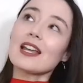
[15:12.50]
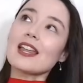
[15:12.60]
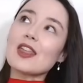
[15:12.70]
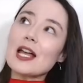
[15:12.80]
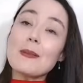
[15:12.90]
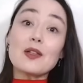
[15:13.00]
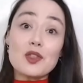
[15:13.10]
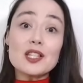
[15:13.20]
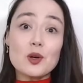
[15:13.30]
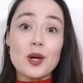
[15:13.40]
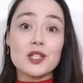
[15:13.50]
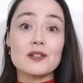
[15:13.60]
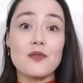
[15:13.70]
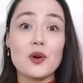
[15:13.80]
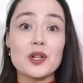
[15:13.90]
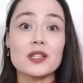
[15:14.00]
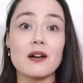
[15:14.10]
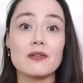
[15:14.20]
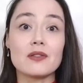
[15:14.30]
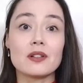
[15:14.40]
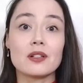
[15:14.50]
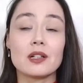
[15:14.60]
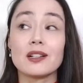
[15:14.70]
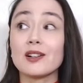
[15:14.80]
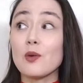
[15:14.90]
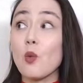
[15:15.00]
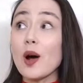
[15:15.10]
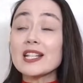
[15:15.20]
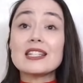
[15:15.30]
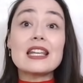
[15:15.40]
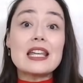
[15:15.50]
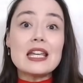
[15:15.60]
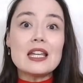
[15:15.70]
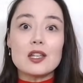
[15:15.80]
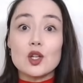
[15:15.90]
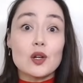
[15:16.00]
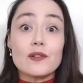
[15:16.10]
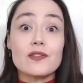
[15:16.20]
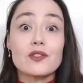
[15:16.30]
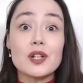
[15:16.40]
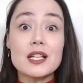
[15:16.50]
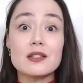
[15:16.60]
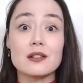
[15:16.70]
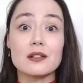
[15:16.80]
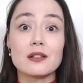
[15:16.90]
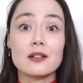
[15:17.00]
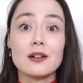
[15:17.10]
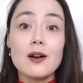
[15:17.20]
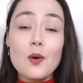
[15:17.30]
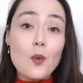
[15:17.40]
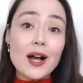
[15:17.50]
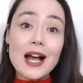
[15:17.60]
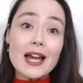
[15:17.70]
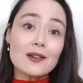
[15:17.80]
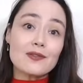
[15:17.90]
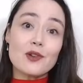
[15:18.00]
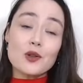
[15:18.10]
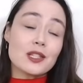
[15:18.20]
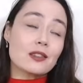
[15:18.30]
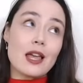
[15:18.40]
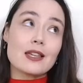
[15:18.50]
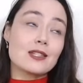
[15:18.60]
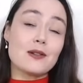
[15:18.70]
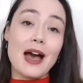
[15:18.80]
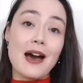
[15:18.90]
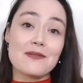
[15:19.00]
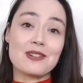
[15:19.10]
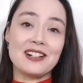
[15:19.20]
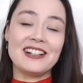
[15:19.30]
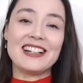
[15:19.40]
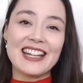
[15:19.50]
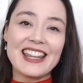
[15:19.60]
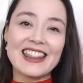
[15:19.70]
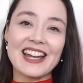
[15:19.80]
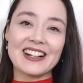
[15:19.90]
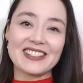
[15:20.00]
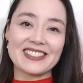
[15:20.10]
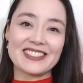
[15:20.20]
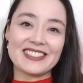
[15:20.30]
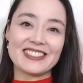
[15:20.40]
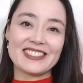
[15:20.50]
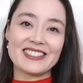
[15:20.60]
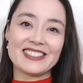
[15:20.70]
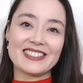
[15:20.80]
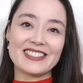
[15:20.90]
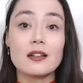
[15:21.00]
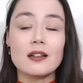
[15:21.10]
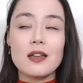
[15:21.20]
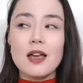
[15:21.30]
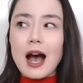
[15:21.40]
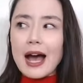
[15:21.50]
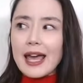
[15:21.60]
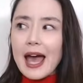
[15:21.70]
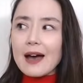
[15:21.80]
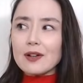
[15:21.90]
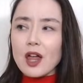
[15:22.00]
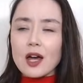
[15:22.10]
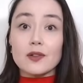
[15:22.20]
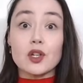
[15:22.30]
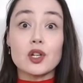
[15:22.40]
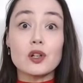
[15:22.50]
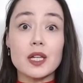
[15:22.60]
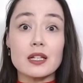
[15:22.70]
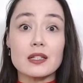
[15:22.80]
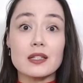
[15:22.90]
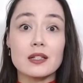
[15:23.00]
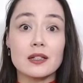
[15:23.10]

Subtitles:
Think about this question for yourself. What's in your freezer? What kind of frozen things do you have in there? I have a lot of curious.